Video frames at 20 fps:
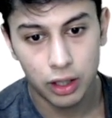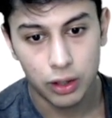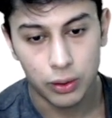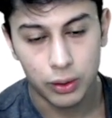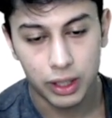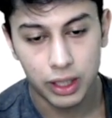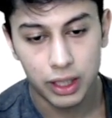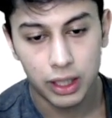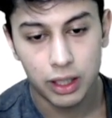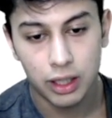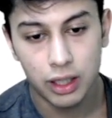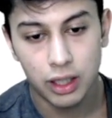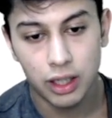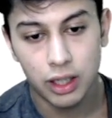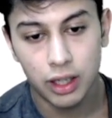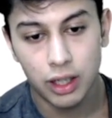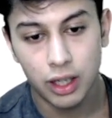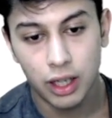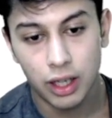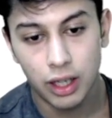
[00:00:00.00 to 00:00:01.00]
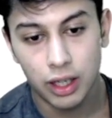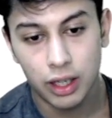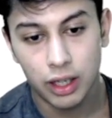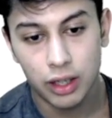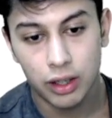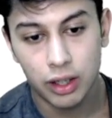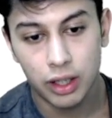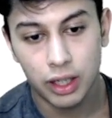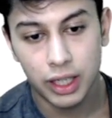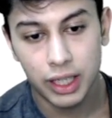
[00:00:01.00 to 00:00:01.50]
okay,
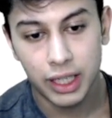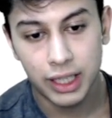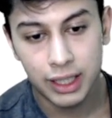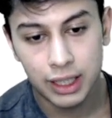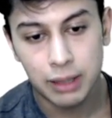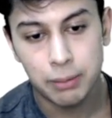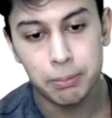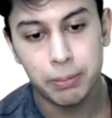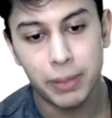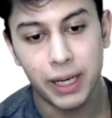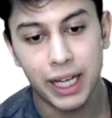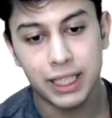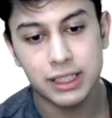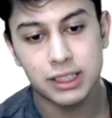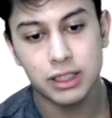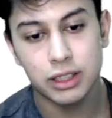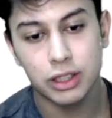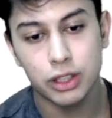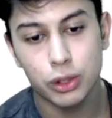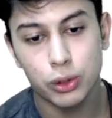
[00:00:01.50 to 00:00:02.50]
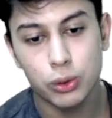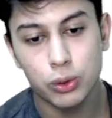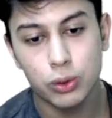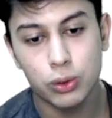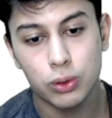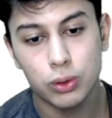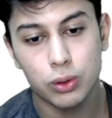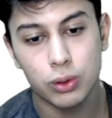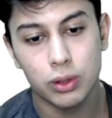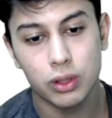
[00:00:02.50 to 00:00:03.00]
in comparison
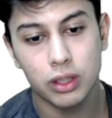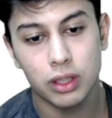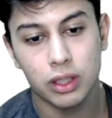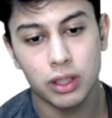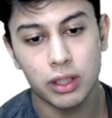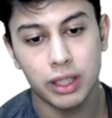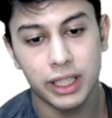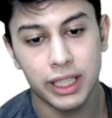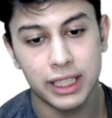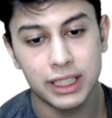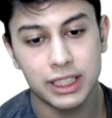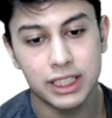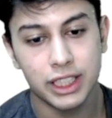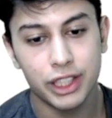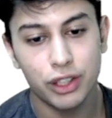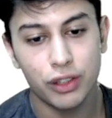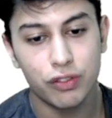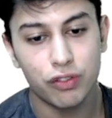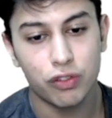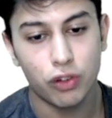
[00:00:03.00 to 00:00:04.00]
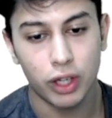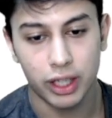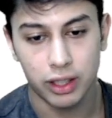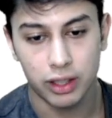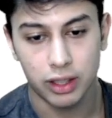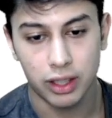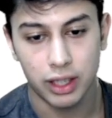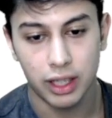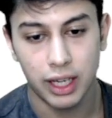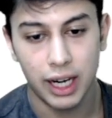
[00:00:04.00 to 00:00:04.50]
to density of
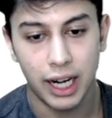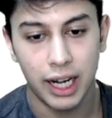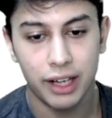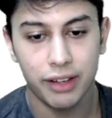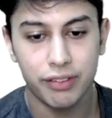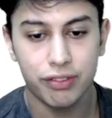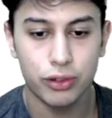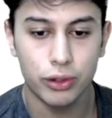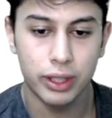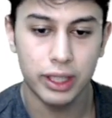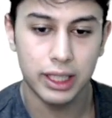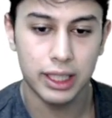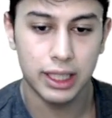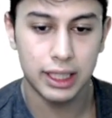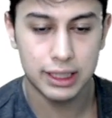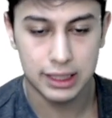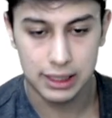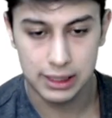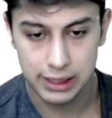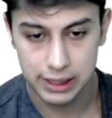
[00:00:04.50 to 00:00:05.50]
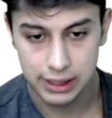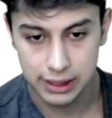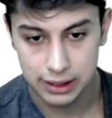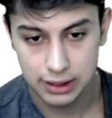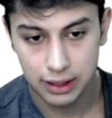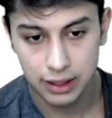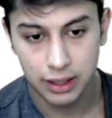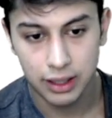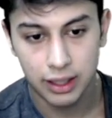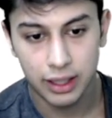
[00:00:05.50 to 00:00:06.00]
water at 4 degrees
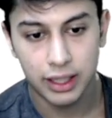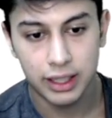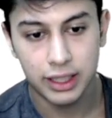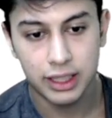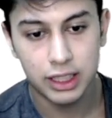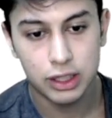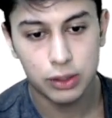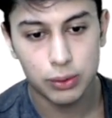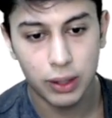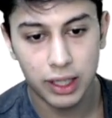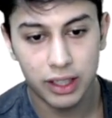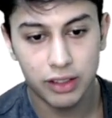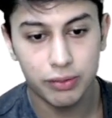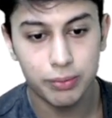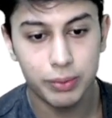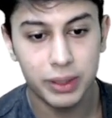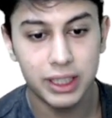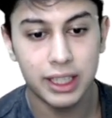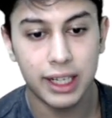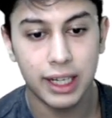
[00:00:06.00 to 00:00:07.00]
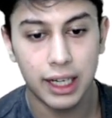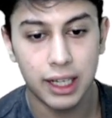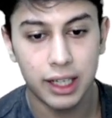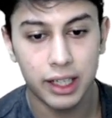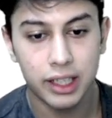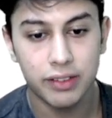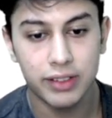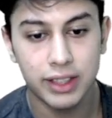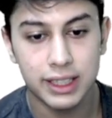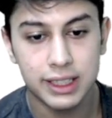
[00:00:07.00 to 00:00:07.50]
Celsius. This will give me the
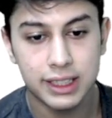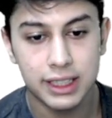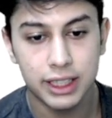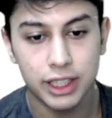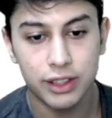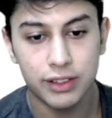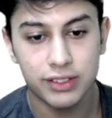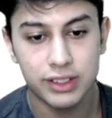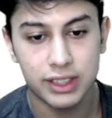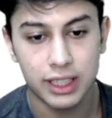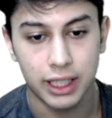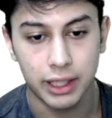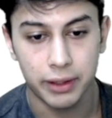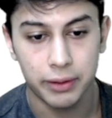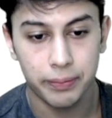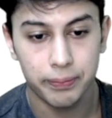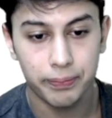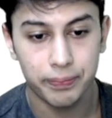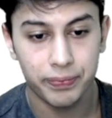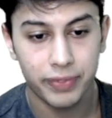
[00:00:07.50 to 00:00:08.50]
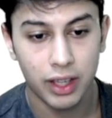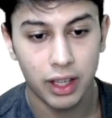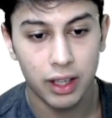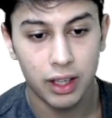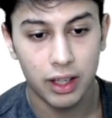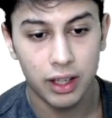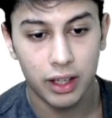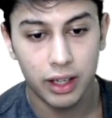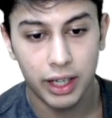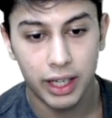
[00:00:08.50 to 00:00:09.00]
relative density of sand.
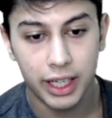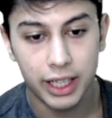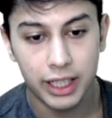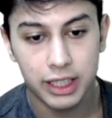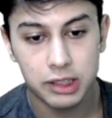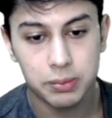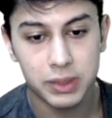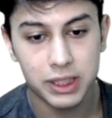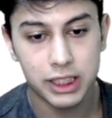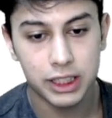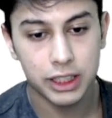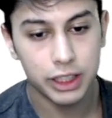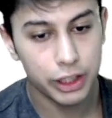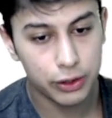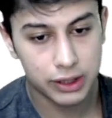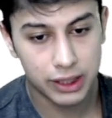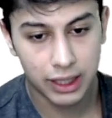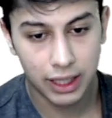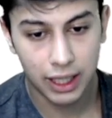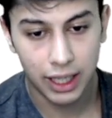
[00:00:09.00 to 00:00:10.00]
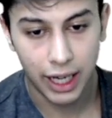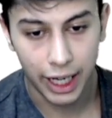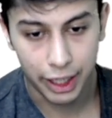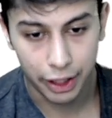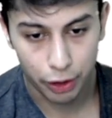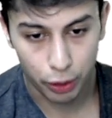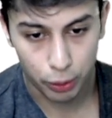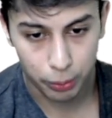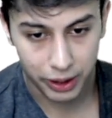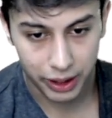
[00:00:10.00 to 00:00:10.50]
It is measured using a
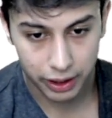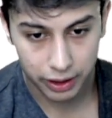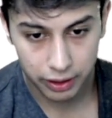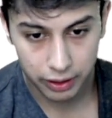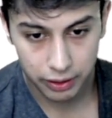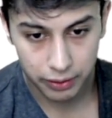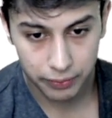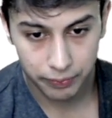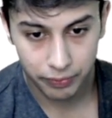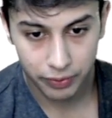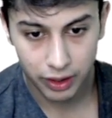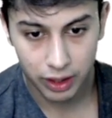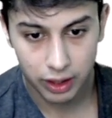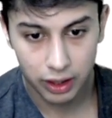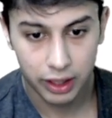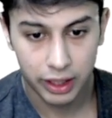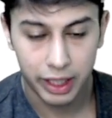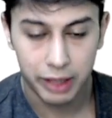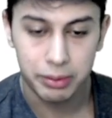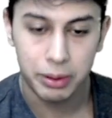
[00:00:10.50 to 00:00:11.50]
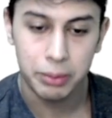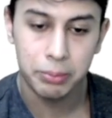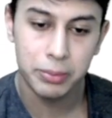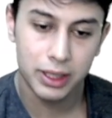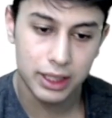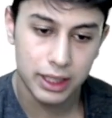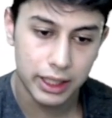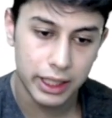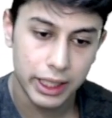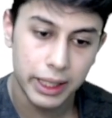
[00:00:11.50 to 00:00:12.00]
hydrometer.
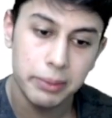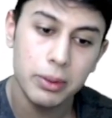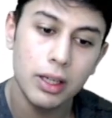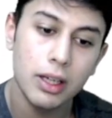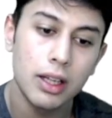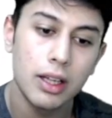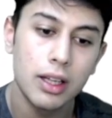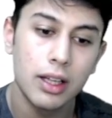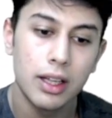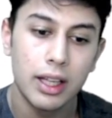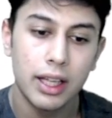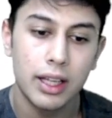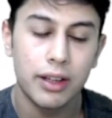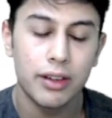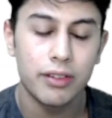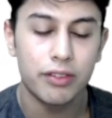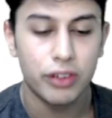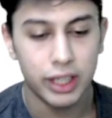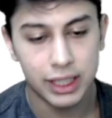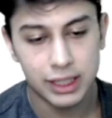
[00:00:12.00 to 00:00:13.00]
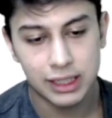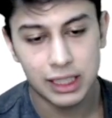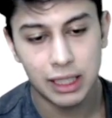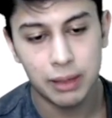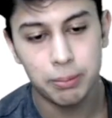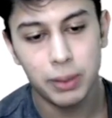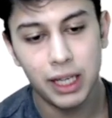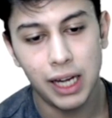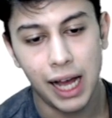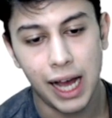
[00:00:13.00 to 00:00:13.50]
Remember the name. For
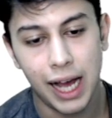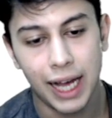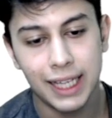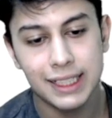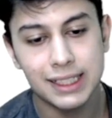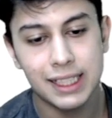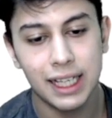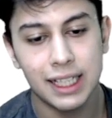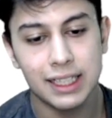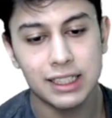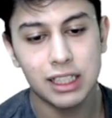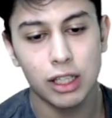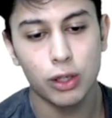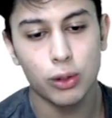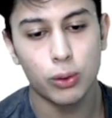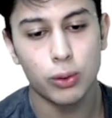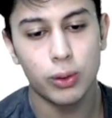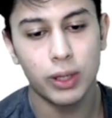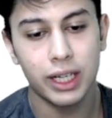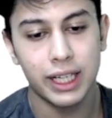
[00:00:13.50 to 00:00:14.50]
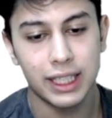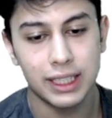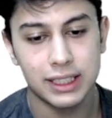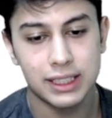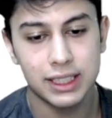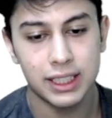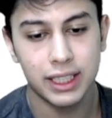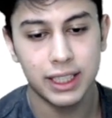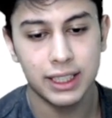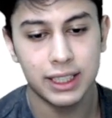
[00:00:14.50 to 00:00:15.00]
example, ice has a lower
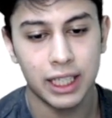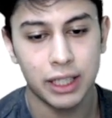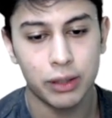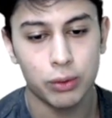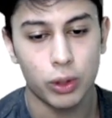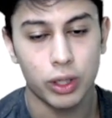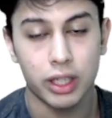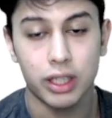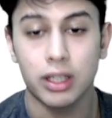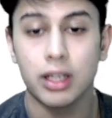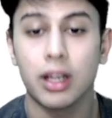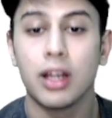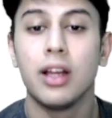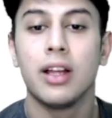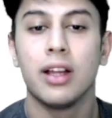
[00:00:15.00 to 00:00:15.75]
density than water.